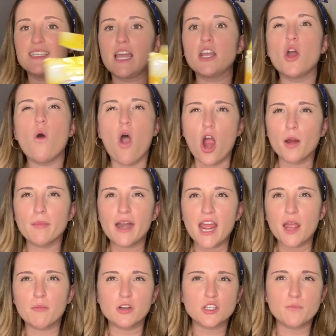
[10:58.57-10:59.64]
I know Arm &
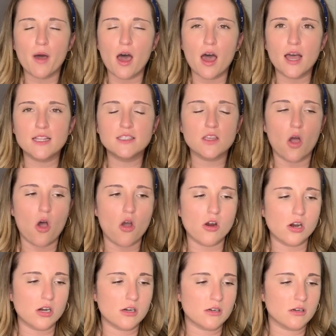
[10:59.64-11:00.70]
Hammer's pods
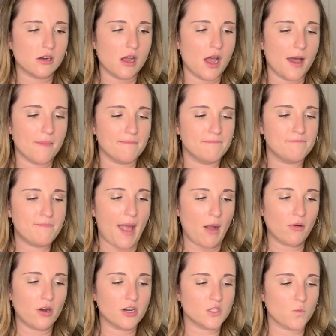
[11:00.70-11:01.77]
are
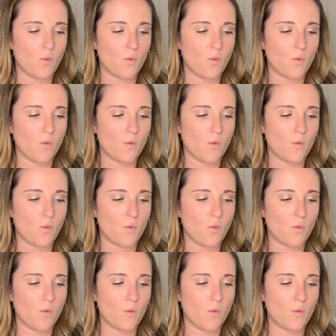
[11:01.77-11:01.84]
powder as